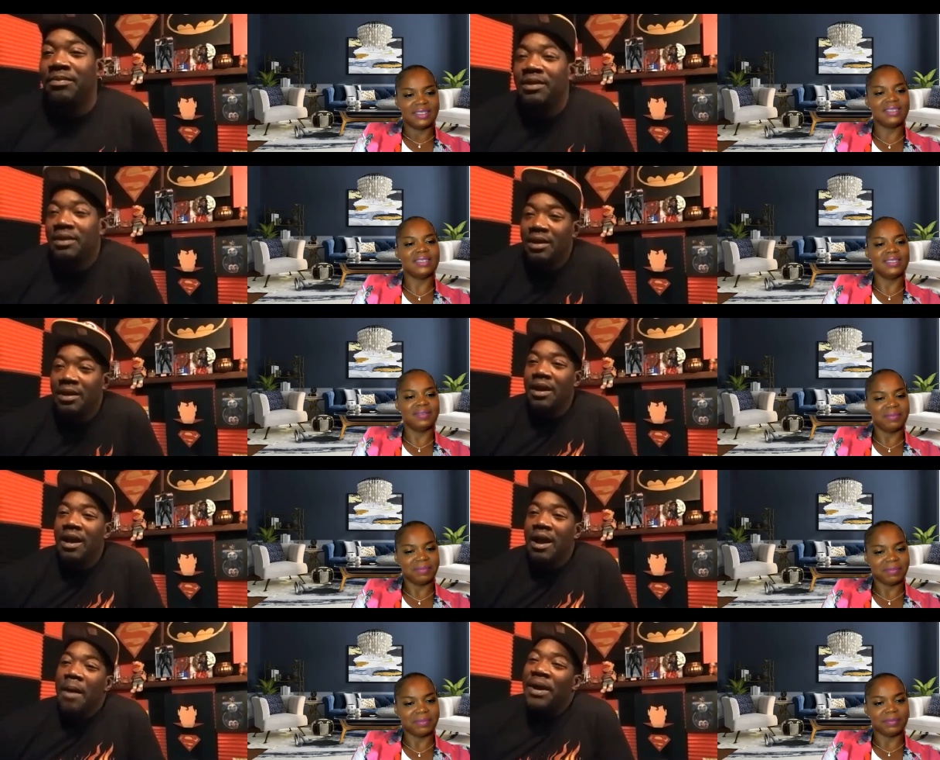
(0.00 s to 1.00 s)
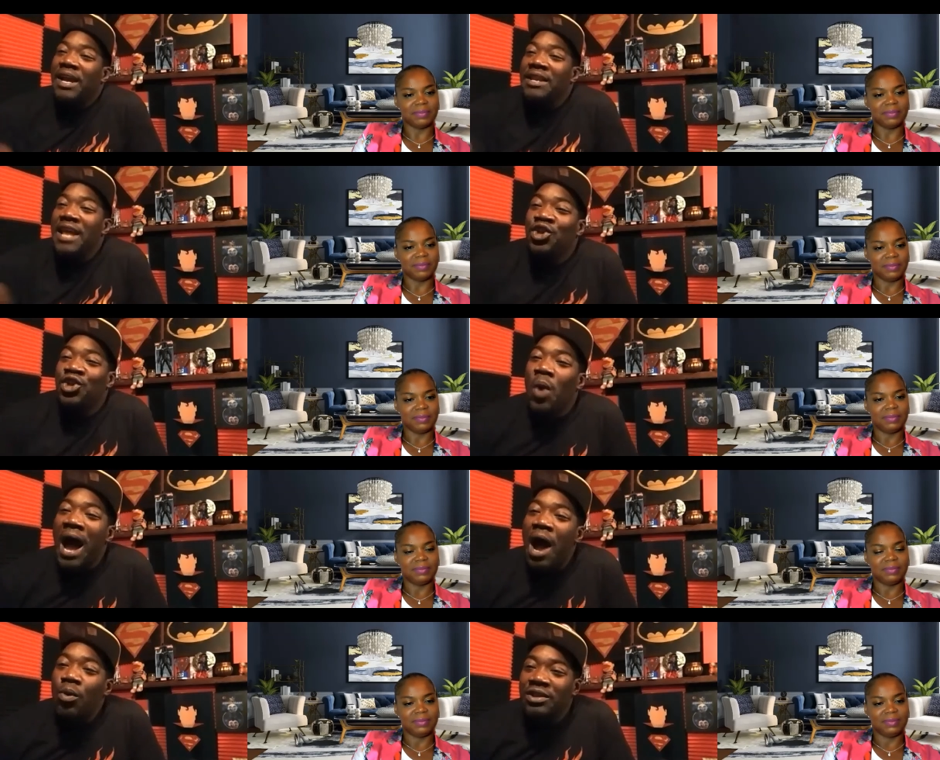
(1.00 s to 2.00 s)
Speaker 1: Mm-hmm. But in that two
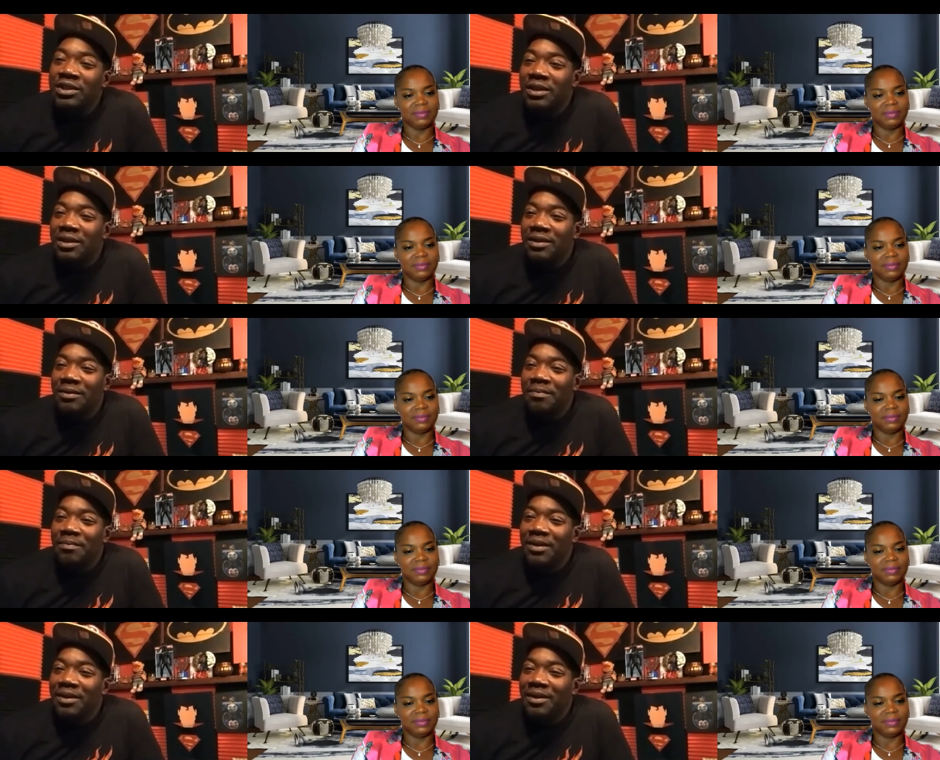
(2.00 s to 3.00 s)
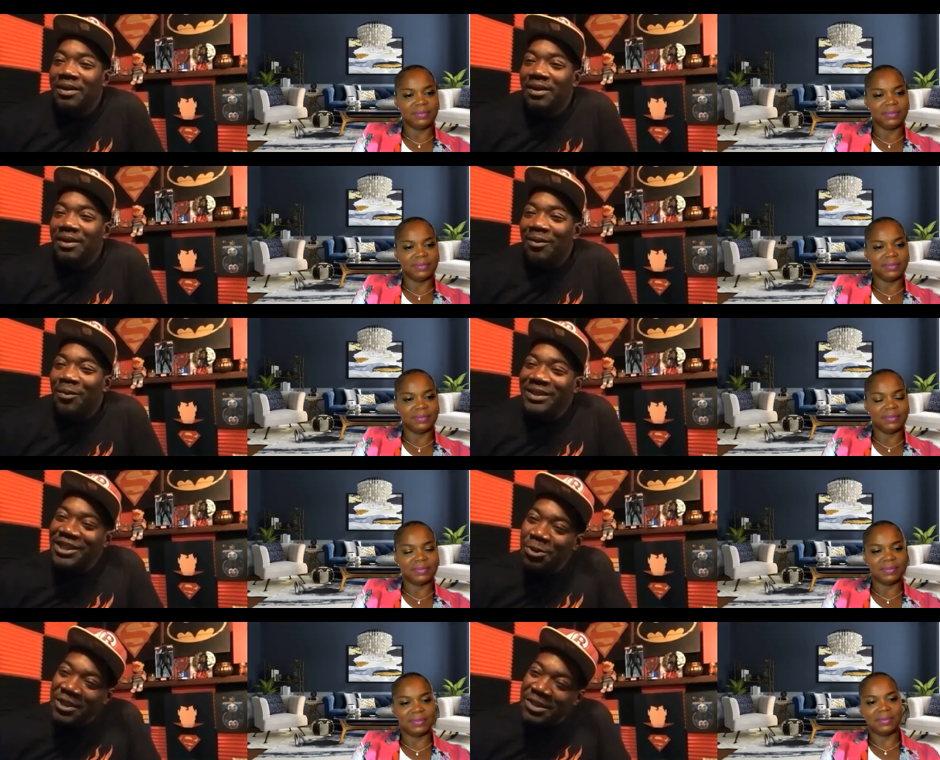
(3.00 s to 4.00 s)
hours, what did
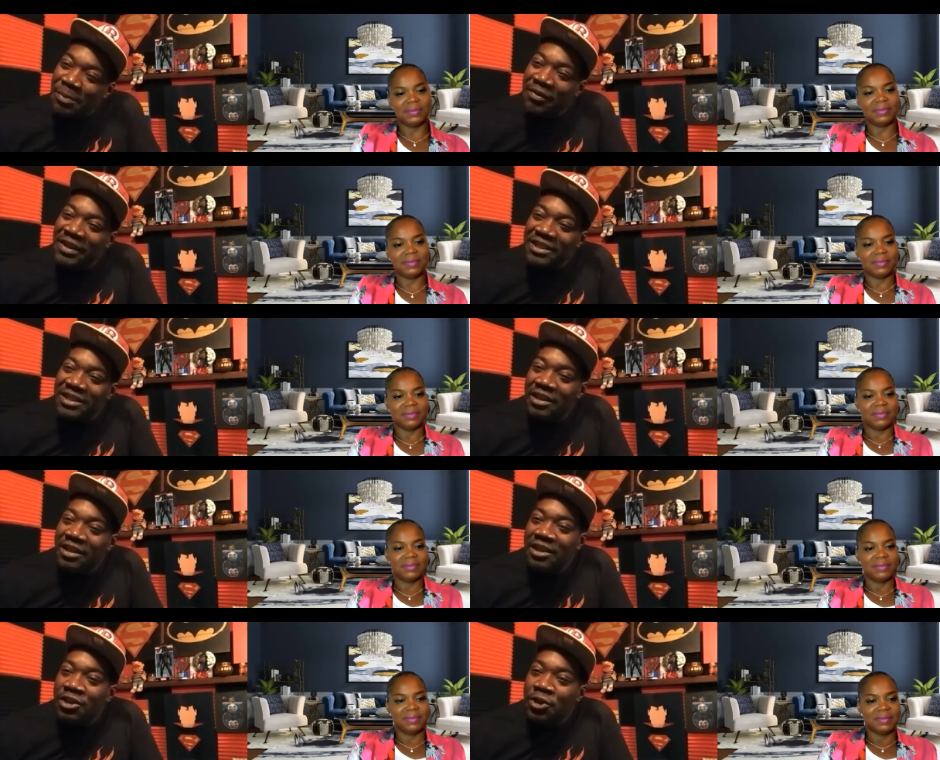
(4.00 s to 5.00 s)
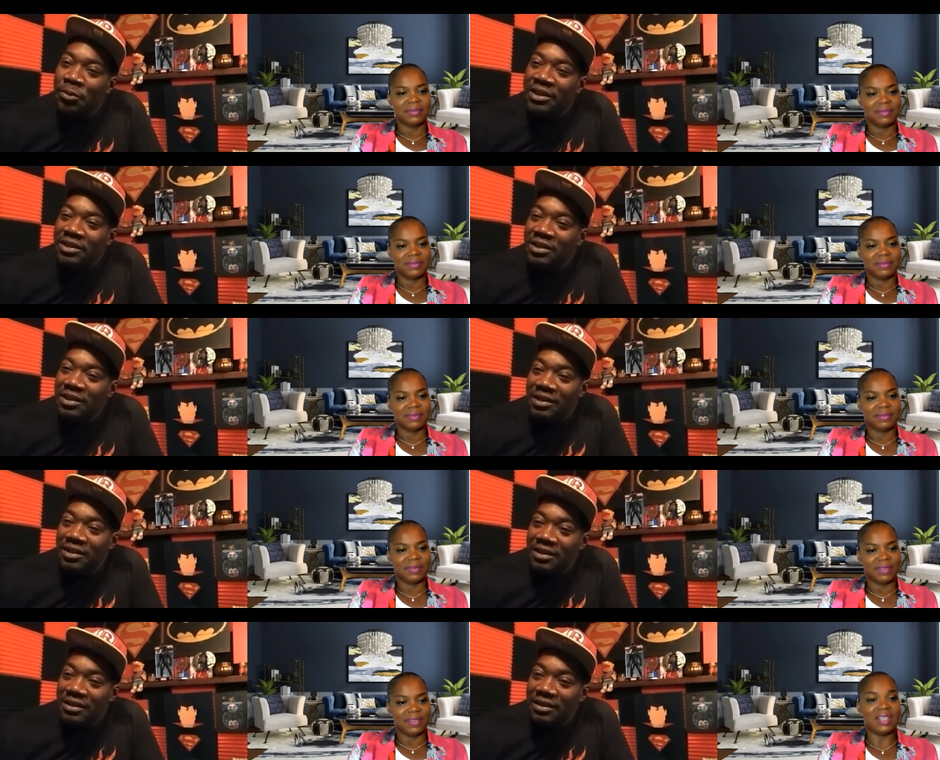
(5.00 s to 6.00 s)
you experience other than turbulence?
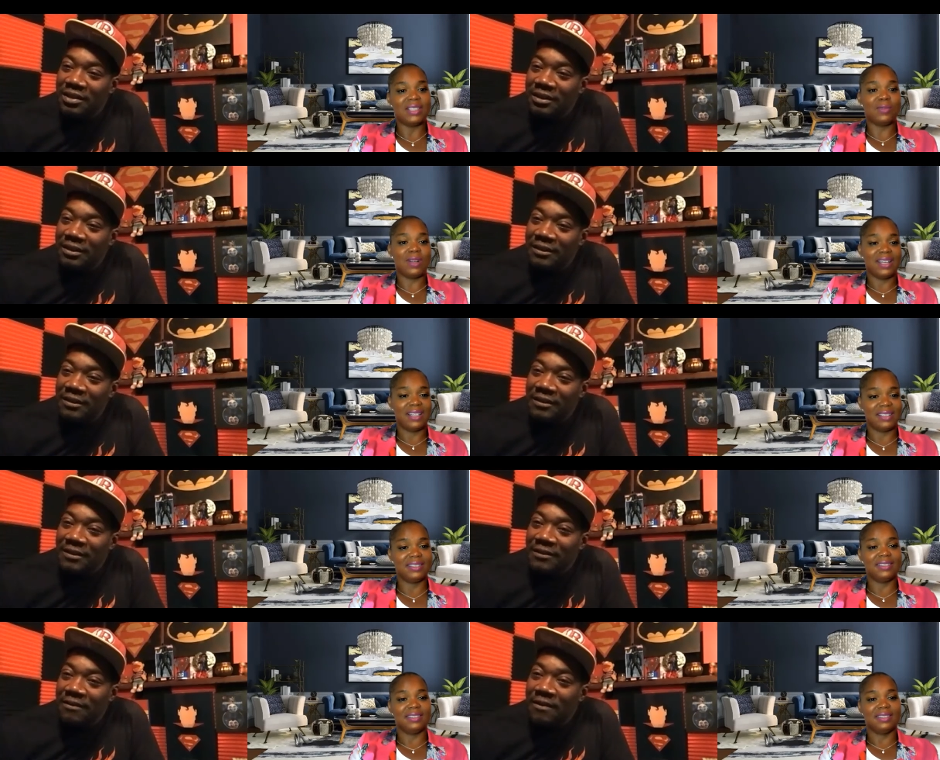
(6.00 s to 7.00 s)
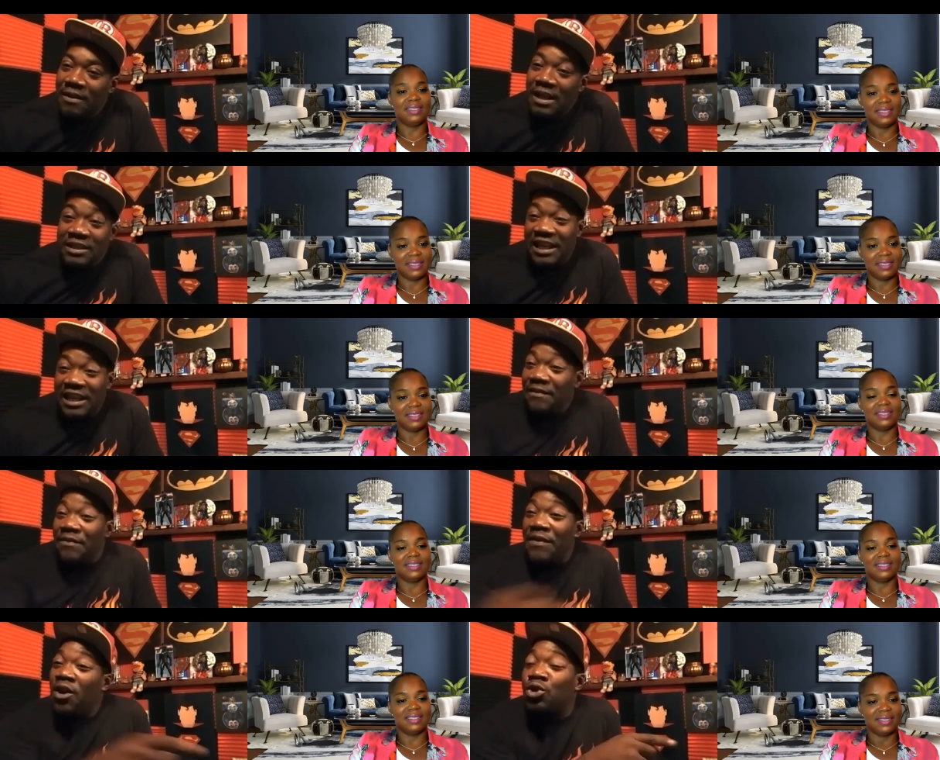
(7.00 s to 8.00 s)
Speaker 2: That's right.
Speaker 1: See, even if
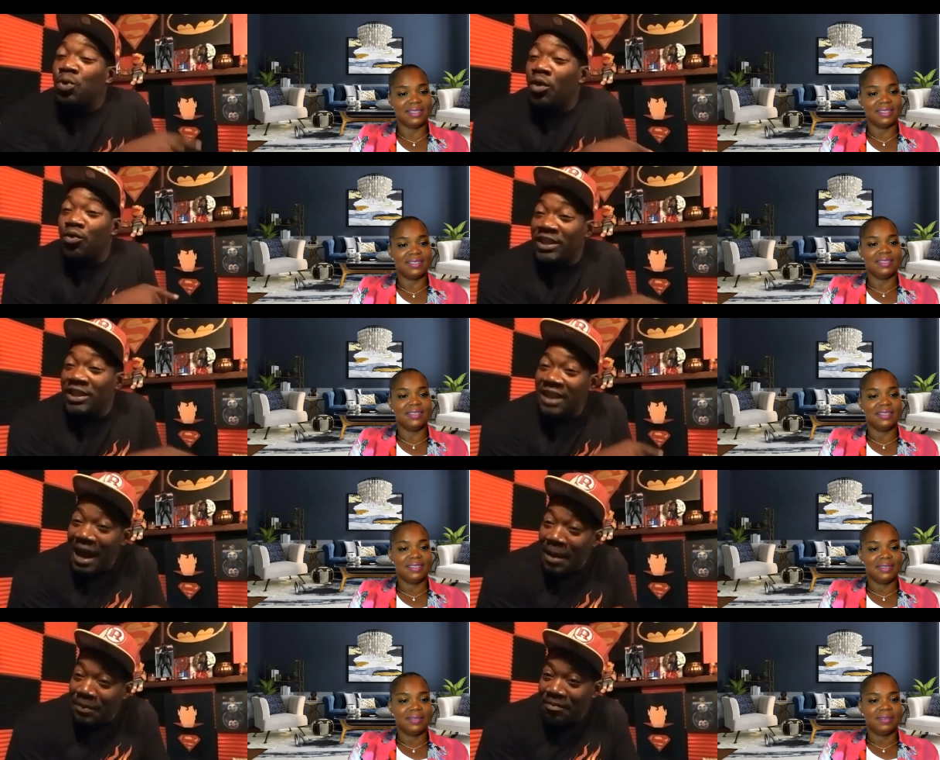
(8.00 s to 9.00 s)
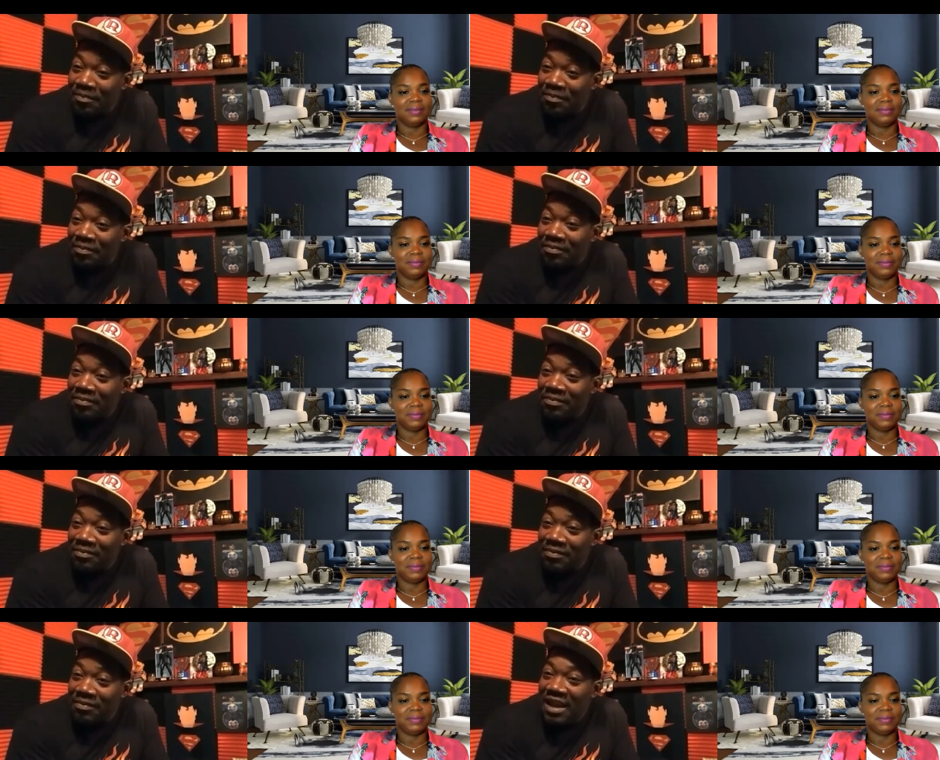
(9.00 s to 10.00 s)
I go to a rest stop,
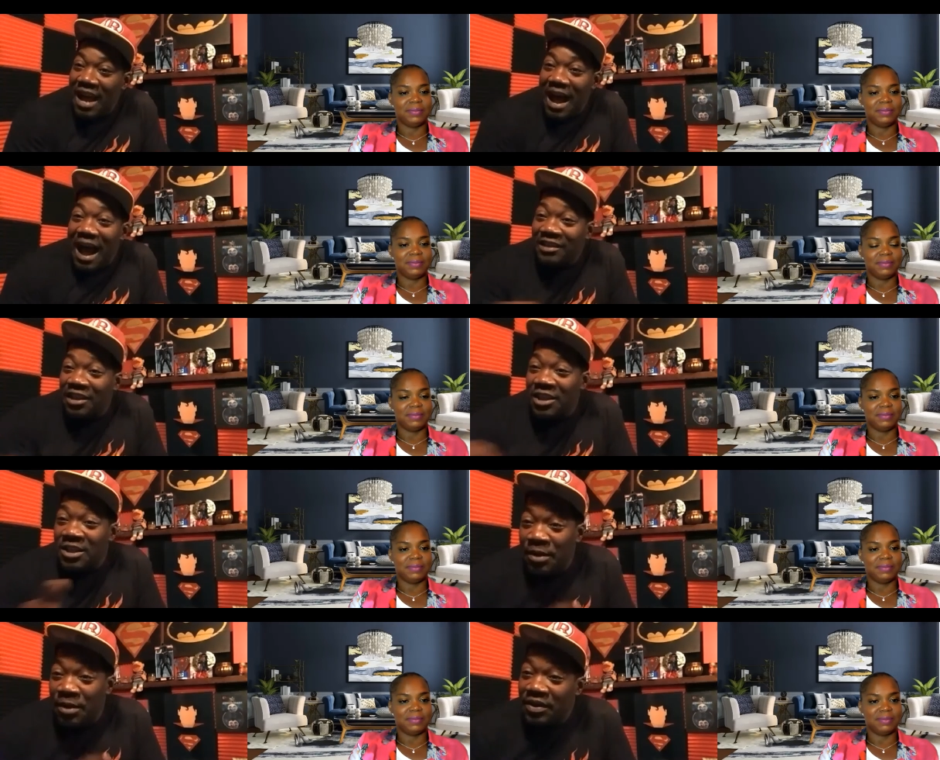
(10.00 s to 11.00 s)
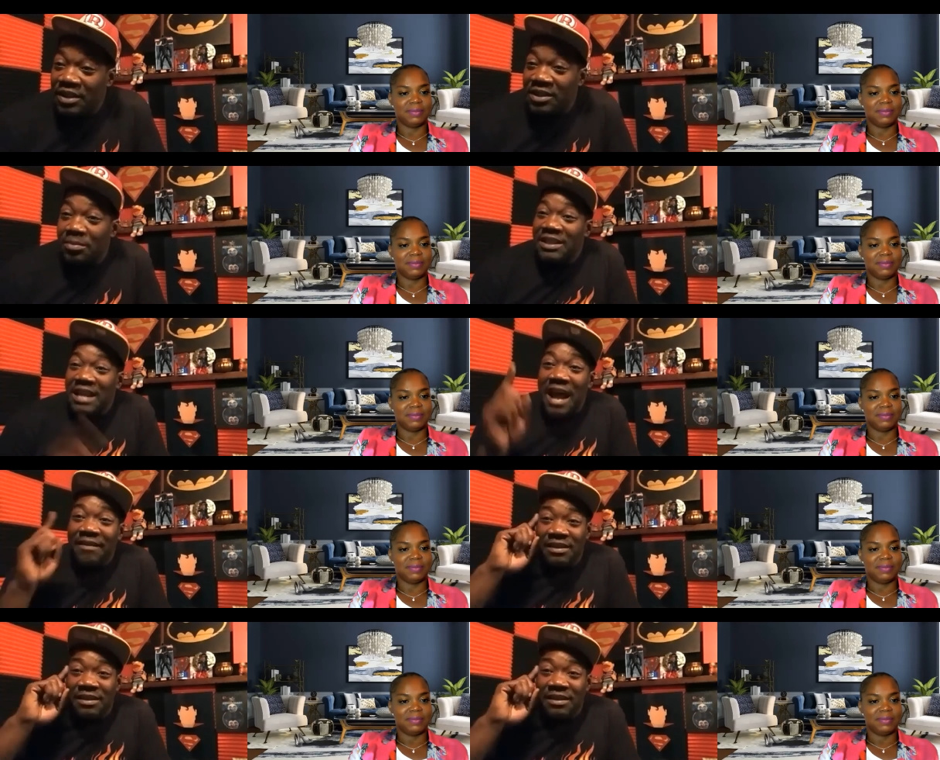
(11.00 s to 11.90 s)
I've done experienced some things. I've done